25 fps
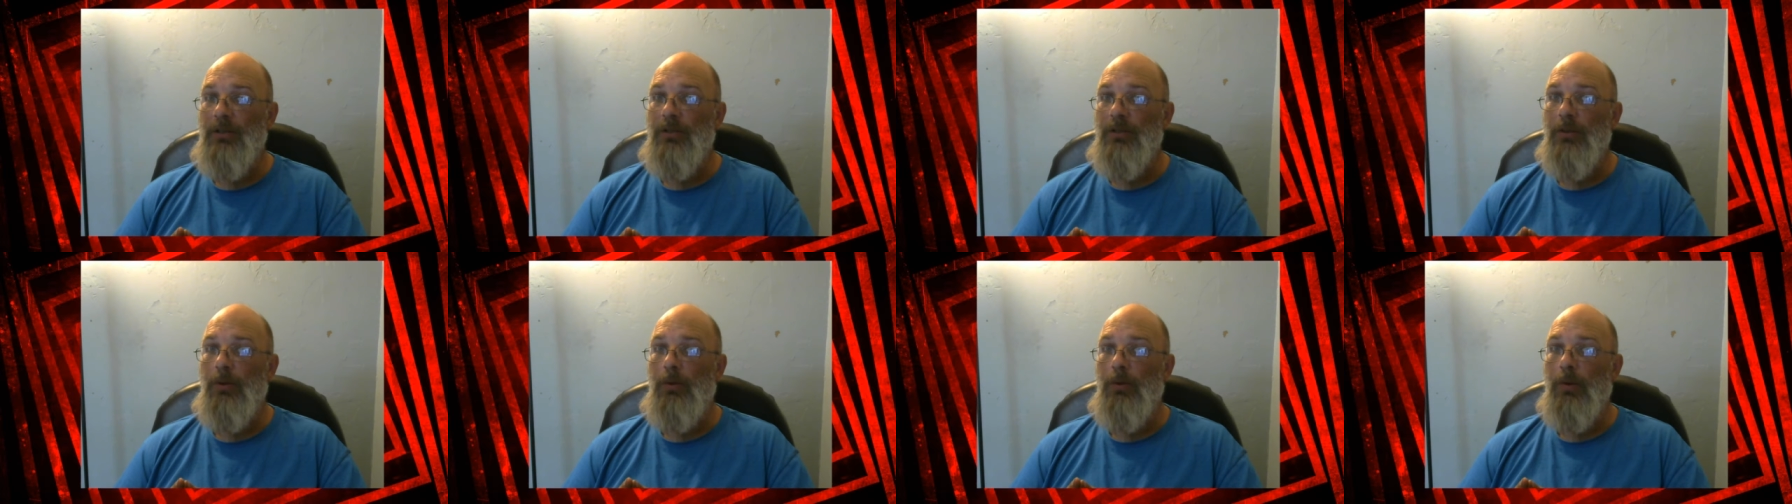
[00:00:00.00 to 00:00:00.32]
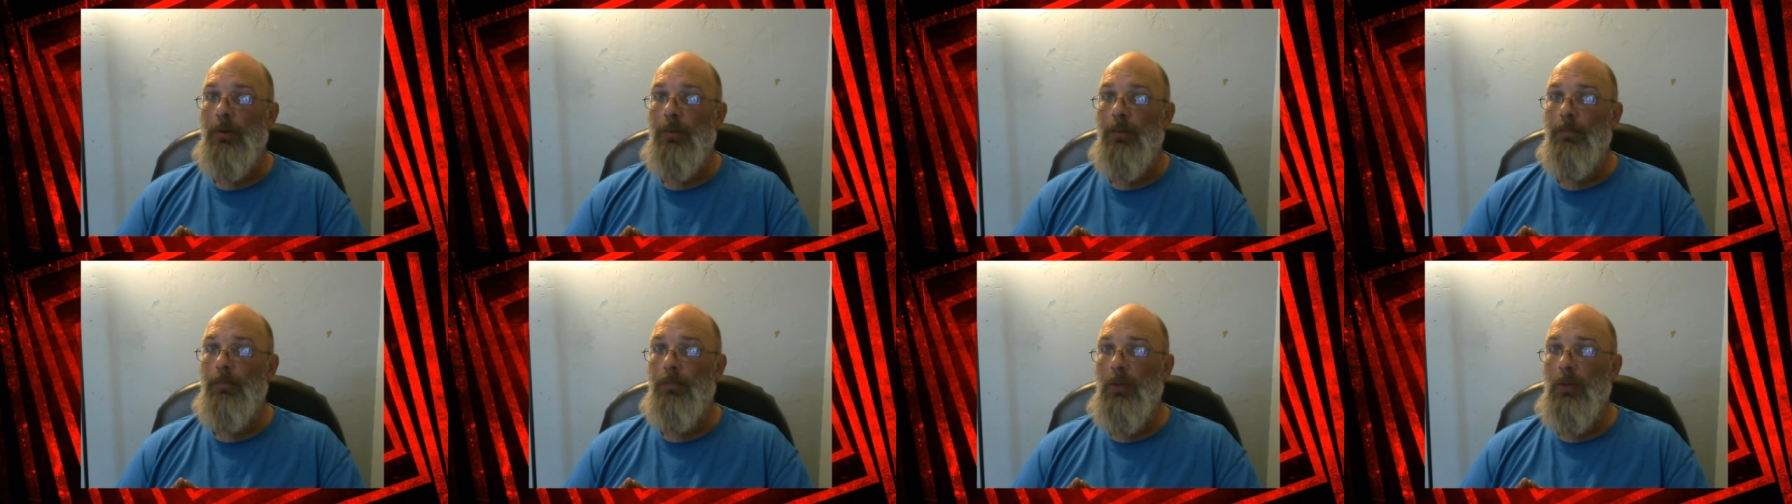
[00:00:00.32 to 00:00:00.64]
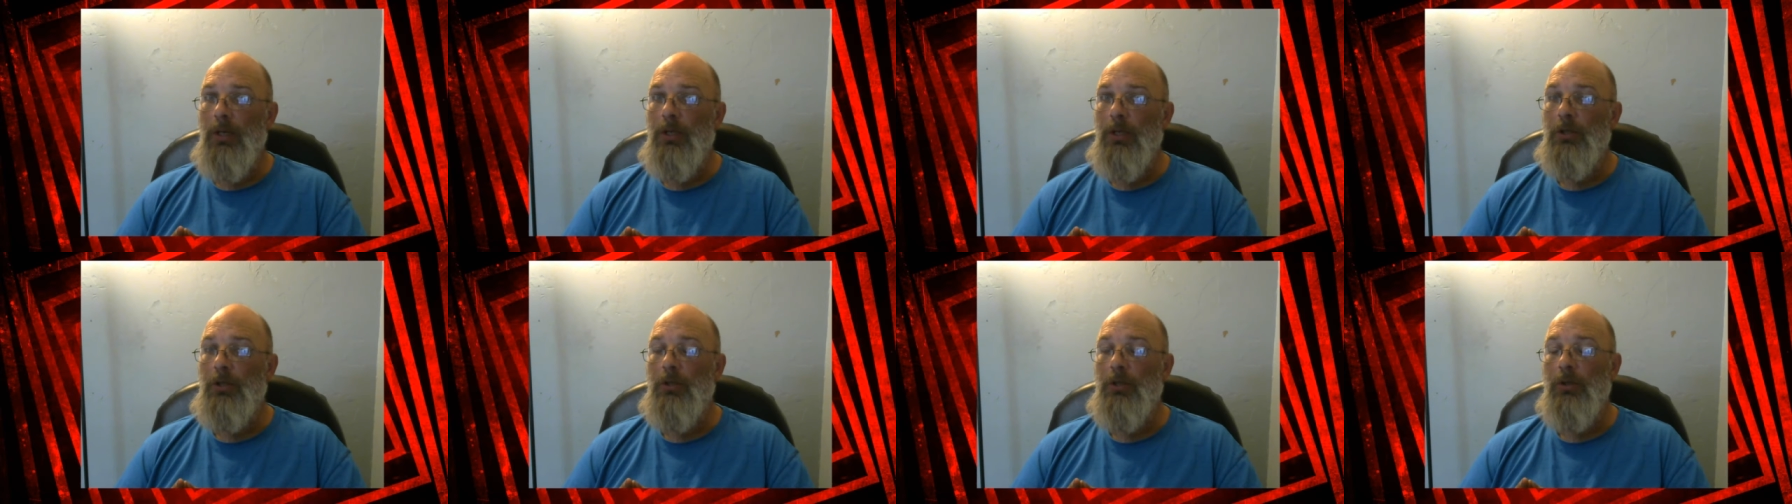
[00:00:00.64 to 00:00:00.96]
so I'm
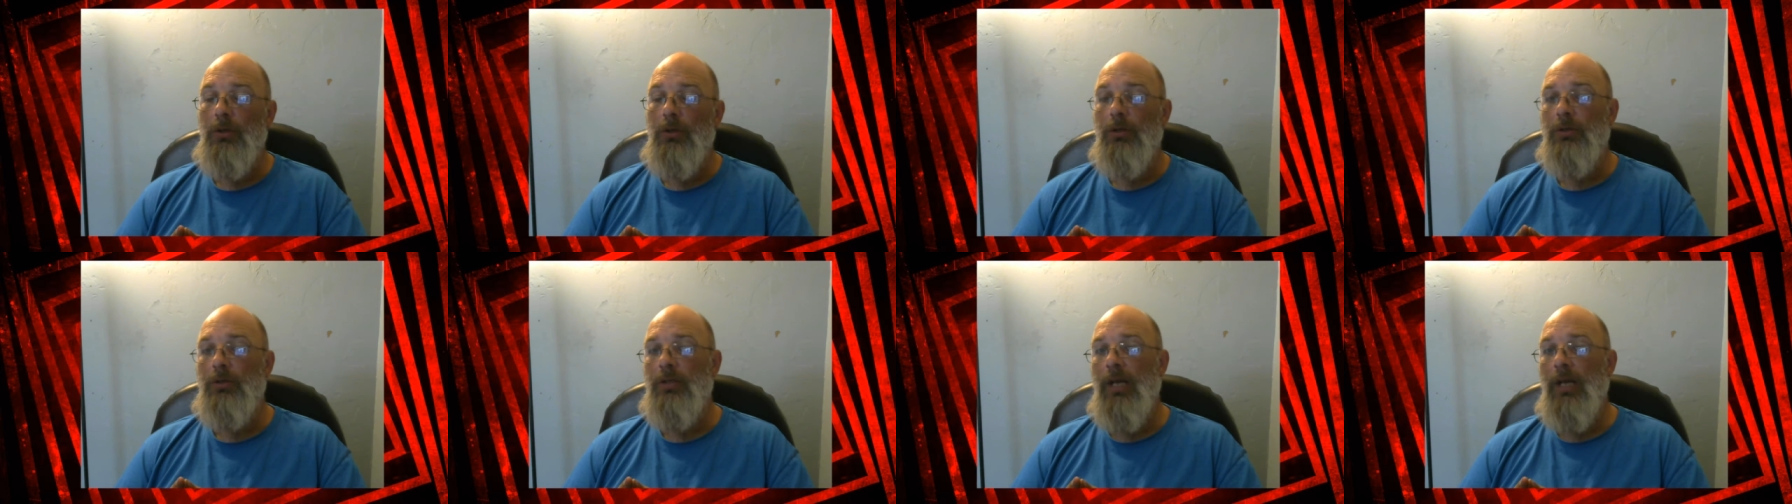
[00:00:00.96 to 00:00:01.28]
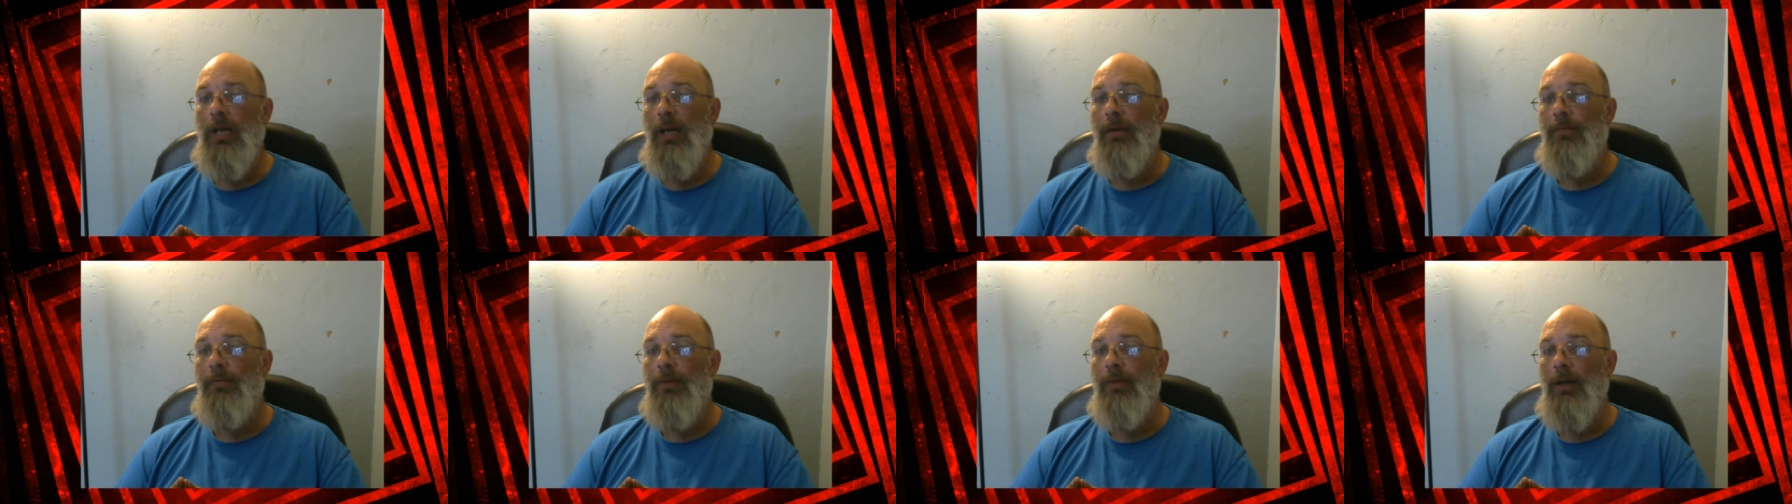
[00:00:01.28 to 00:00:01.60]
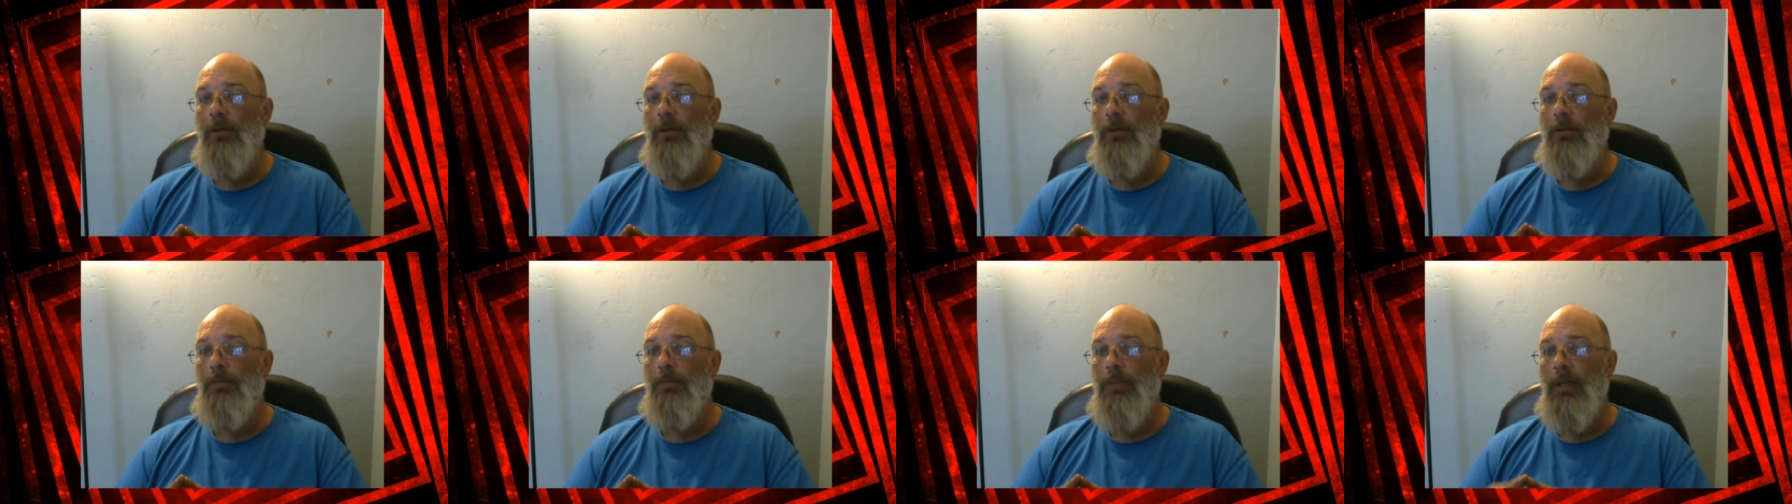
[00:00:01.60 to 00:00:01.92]
pretty sure side
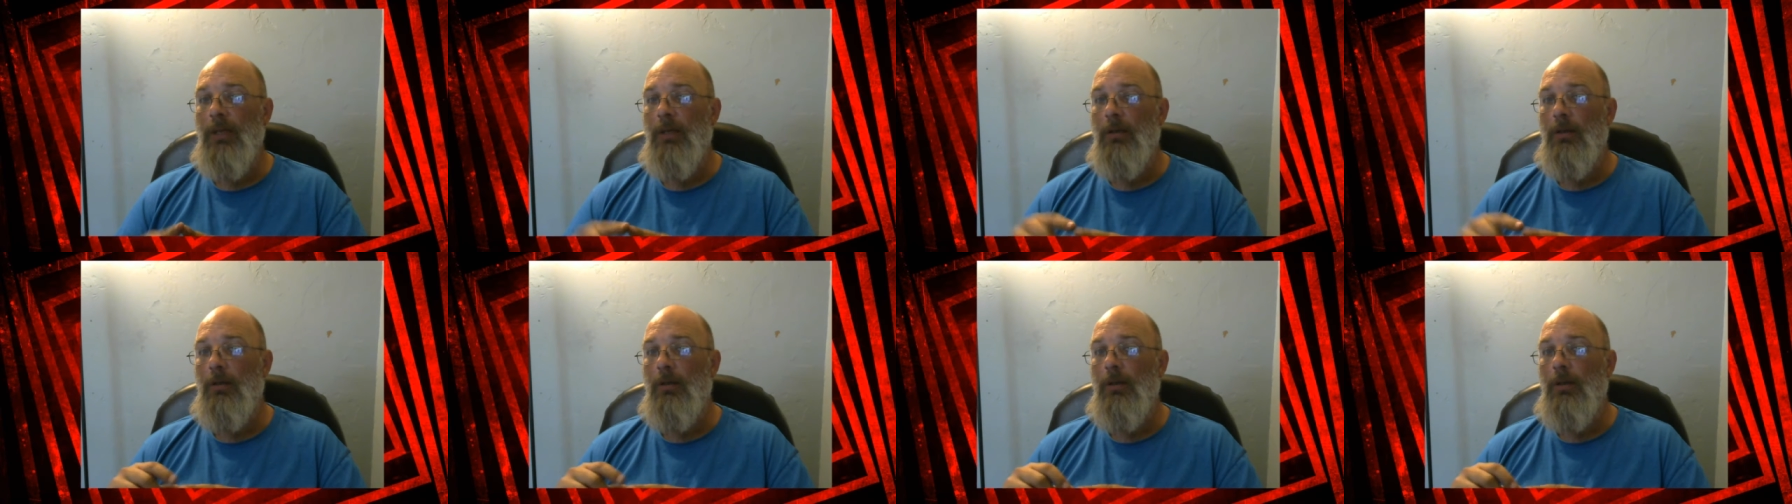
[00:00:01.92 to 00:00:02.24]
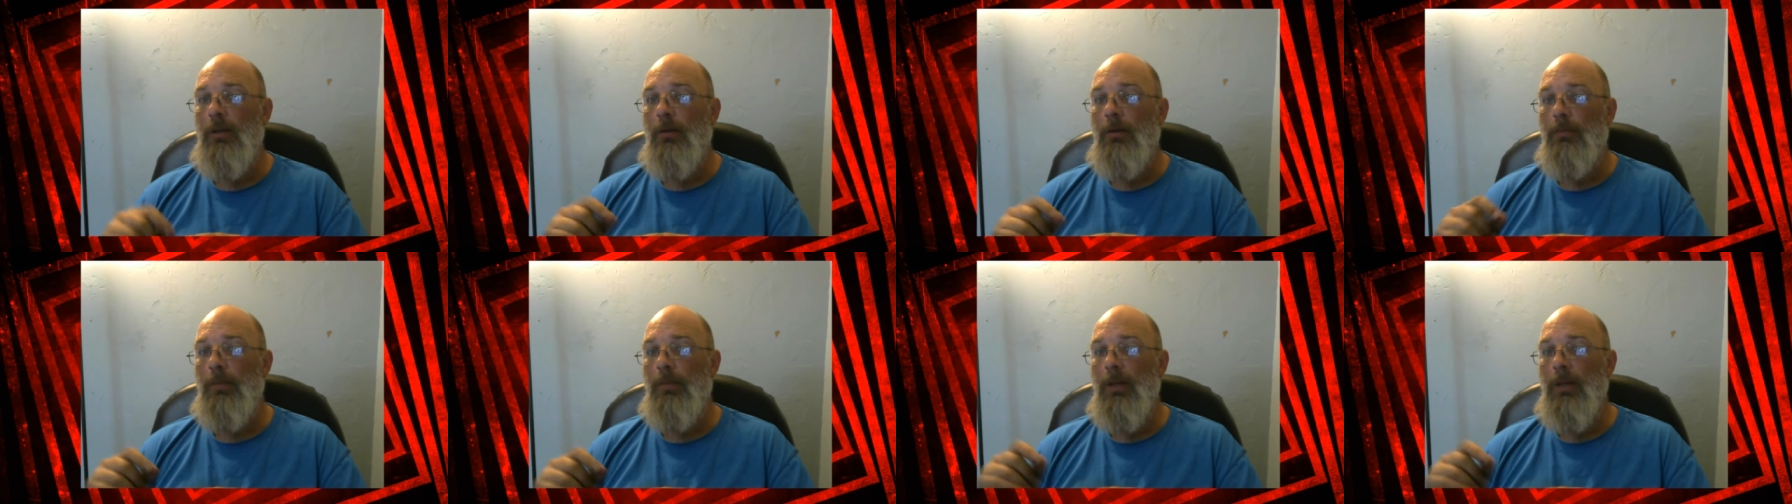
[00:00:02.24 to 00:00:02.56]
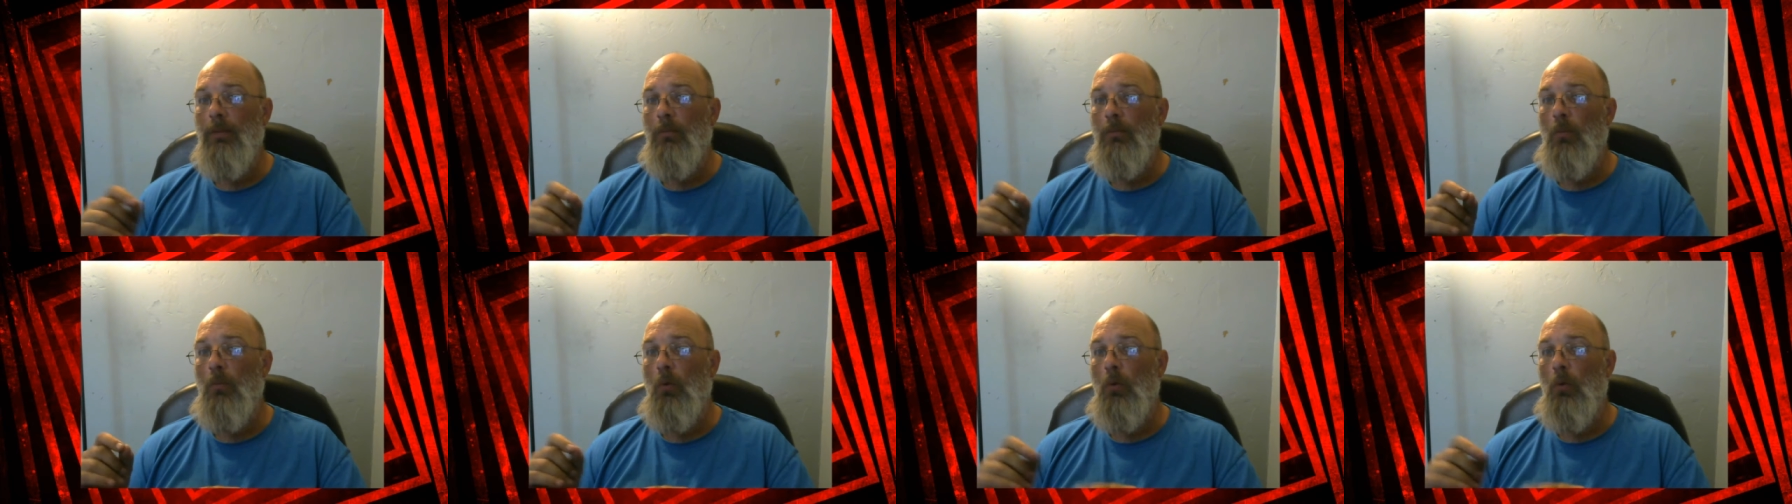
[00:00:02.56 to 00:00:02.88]
effects will be a little
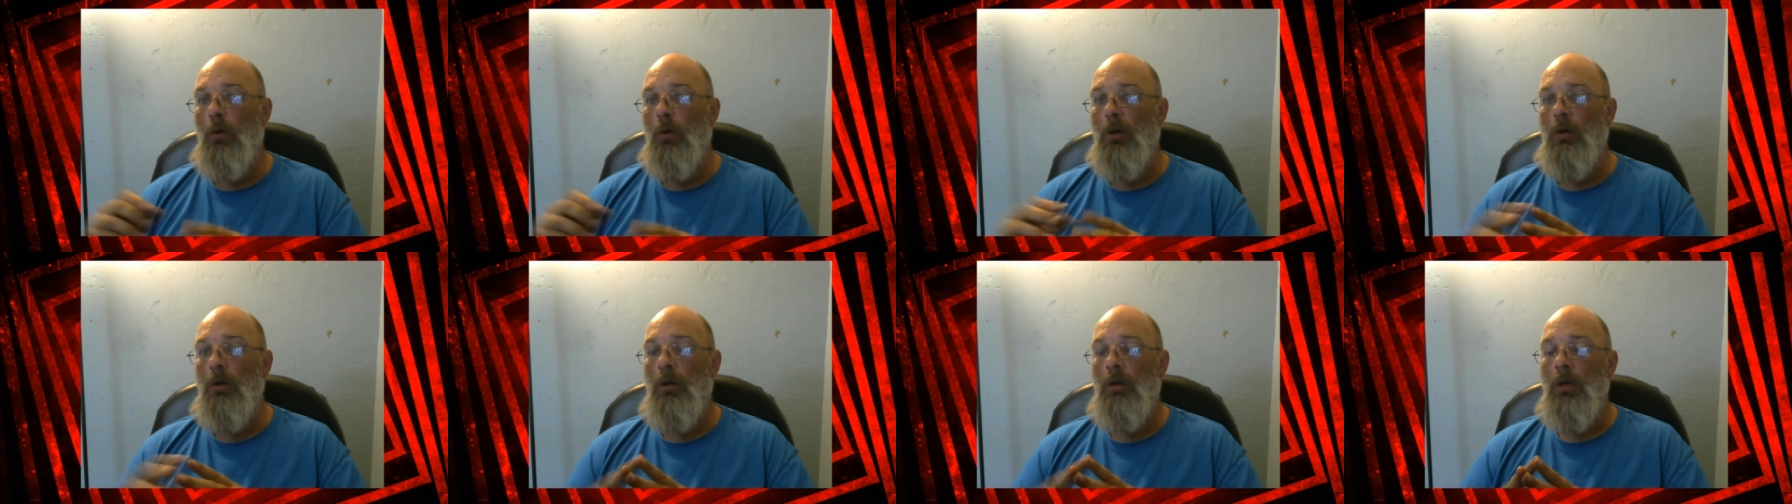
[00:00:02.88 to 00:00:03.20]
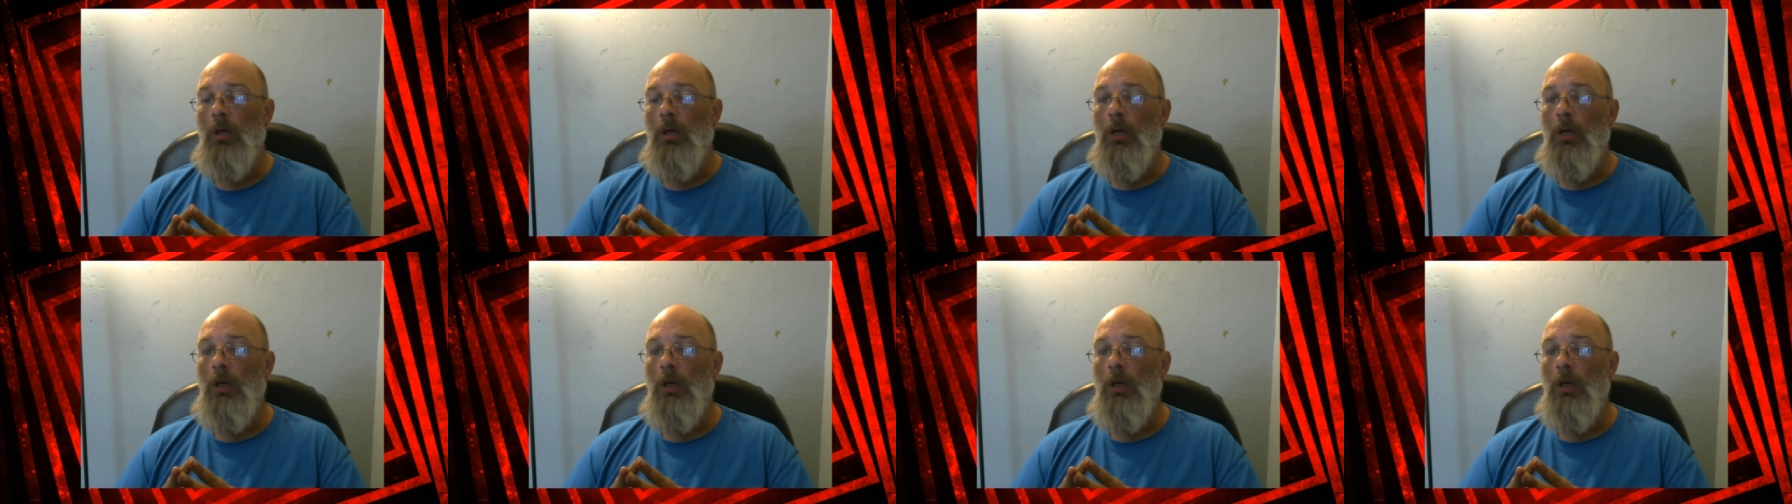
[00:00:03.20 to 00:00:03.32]
bit more.